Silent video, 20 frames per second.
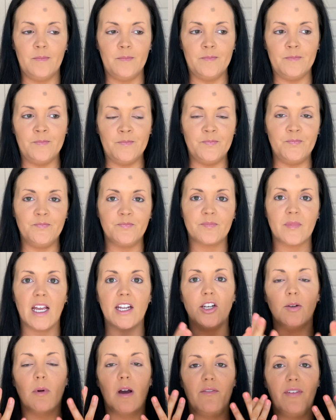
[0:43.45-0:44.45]
I
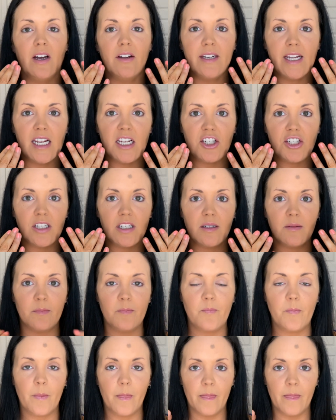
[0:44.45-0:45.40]
do my foundation,